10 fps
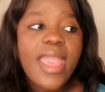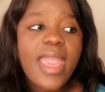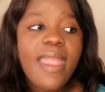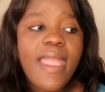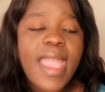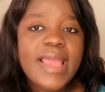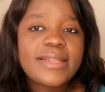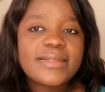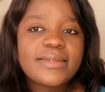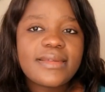
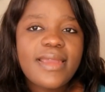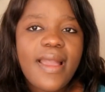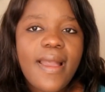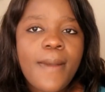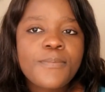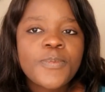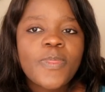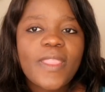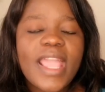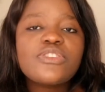And yeah,
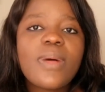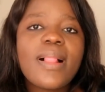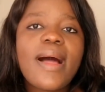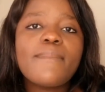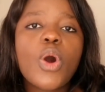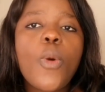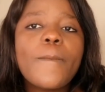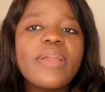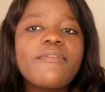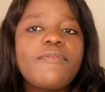as well, I'm
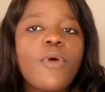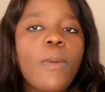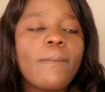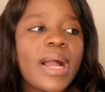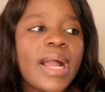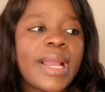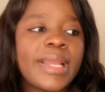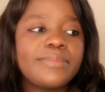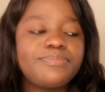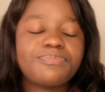hoping for
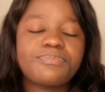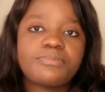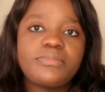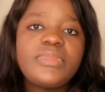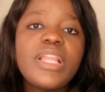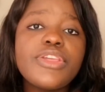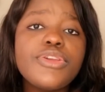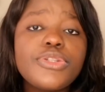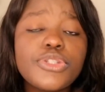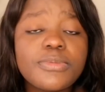my
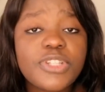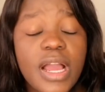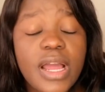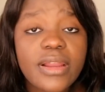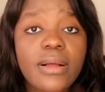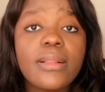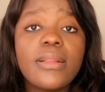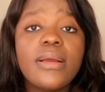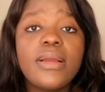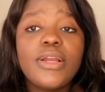YouTube channel